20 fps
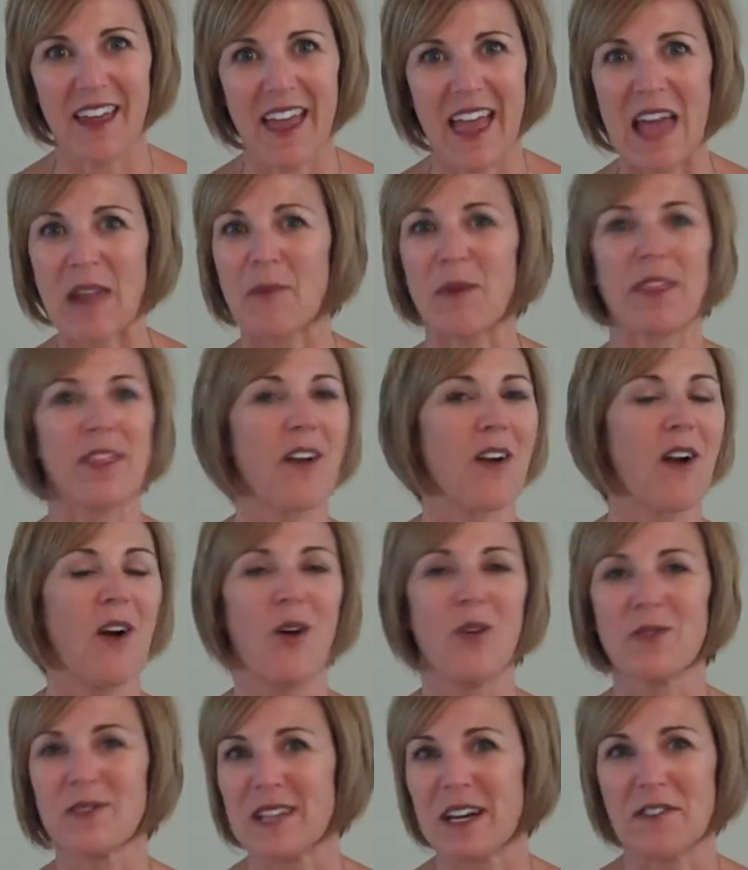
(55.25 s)
and with our
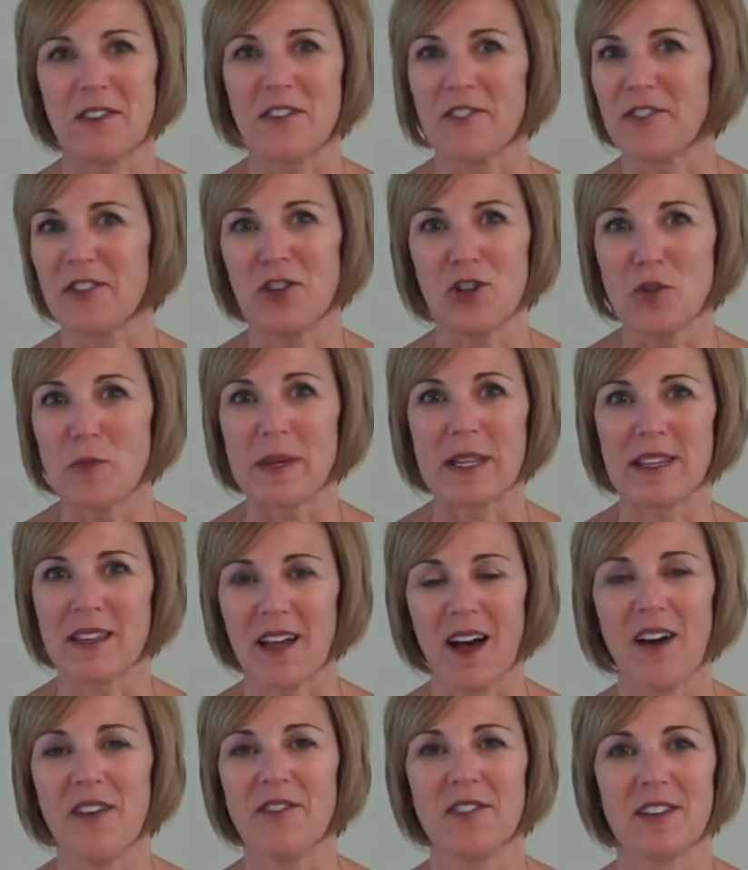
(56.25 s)
own level of human
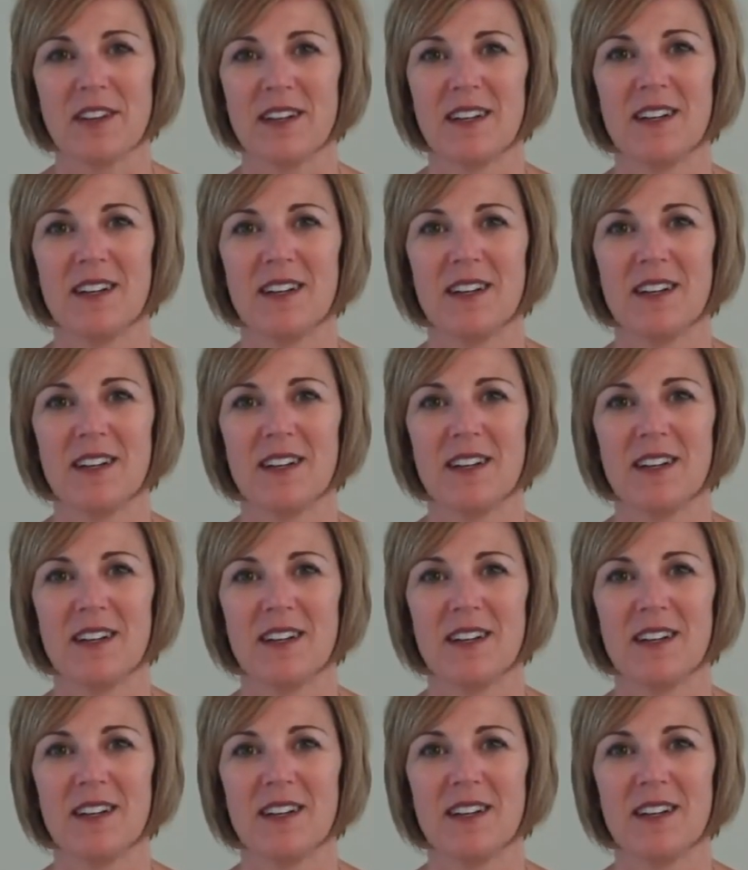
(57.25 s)
love.